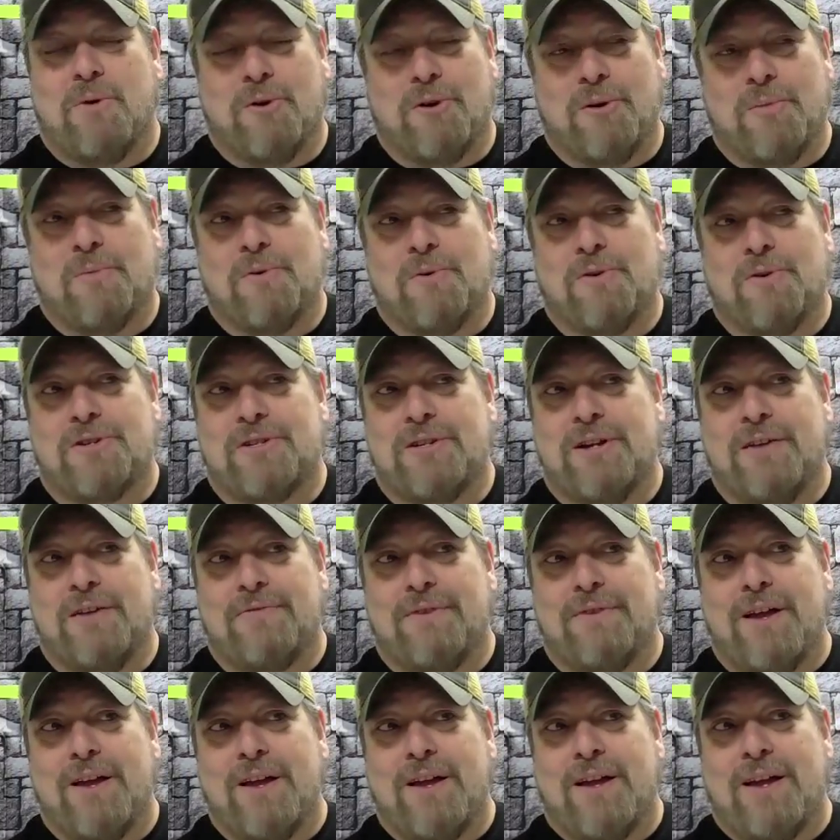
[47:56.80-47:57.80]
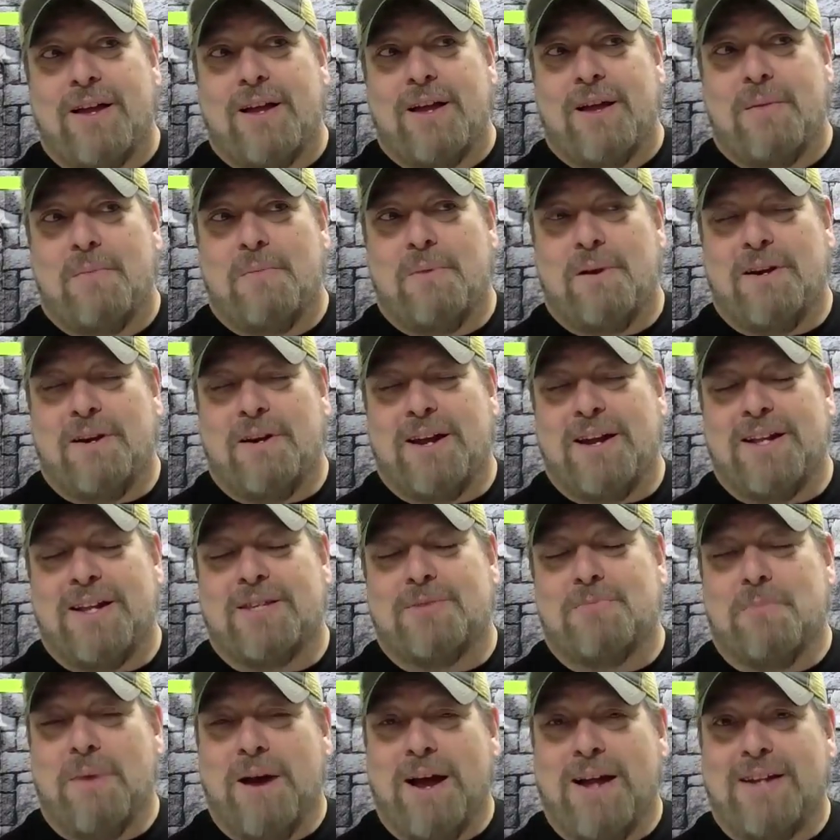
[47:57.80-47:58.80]
more and more stuff. But again,
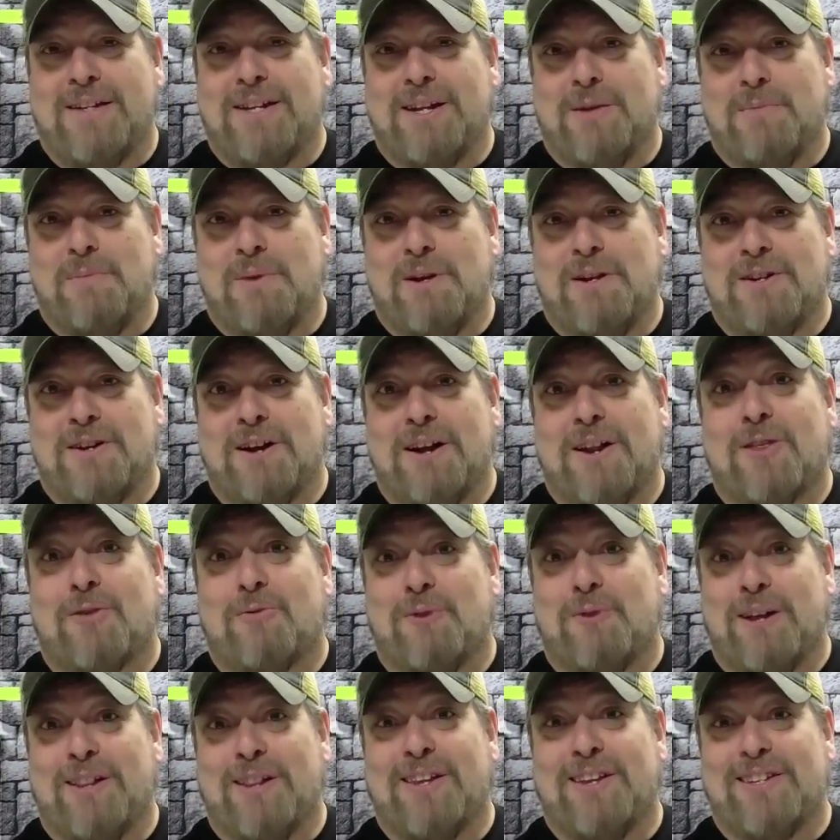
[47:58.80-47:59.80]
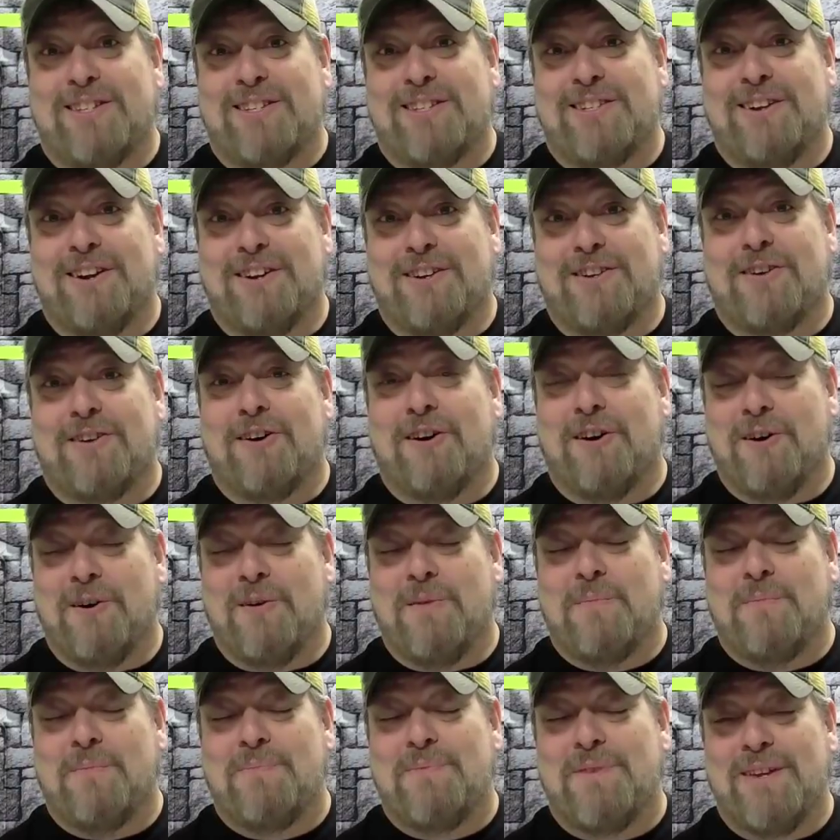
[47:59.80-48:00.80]
it's
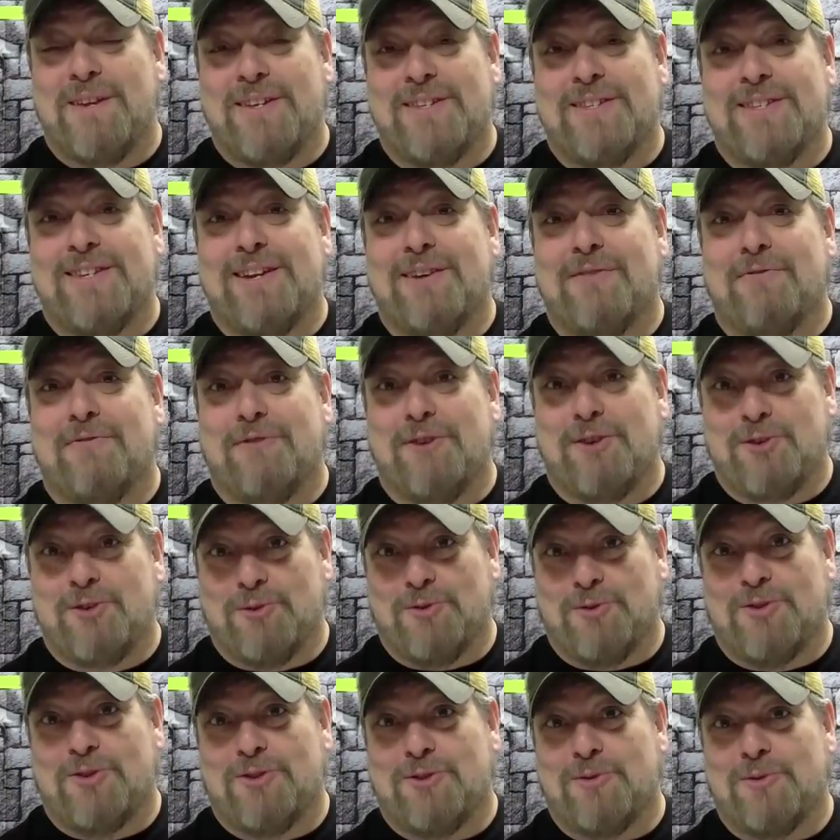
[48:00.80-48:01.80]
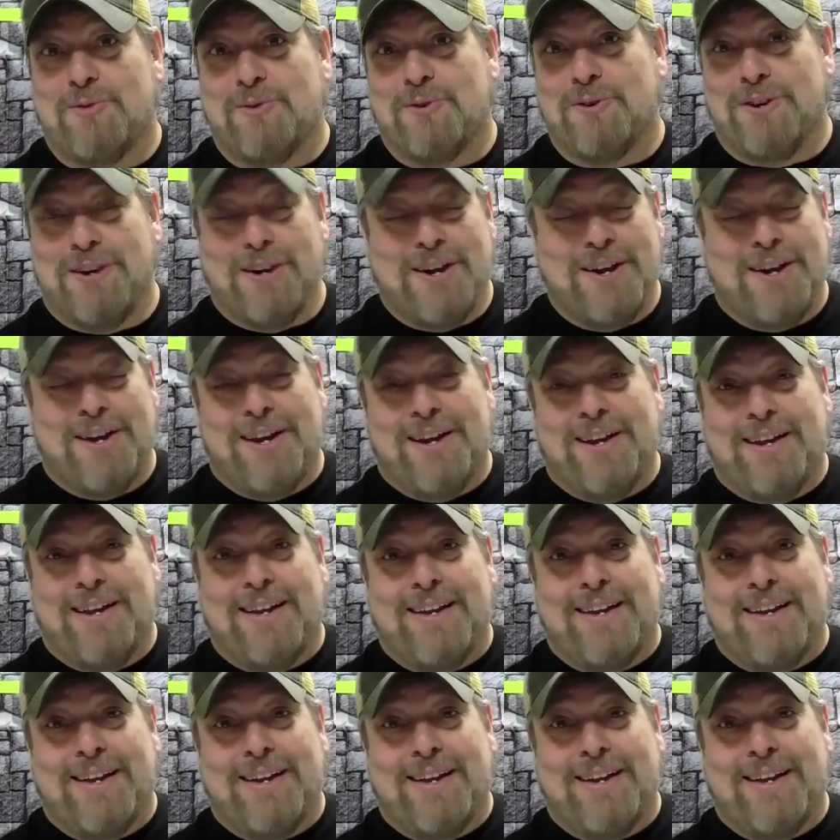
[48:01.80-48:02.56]
mattdinniman.threadless.com is the official store.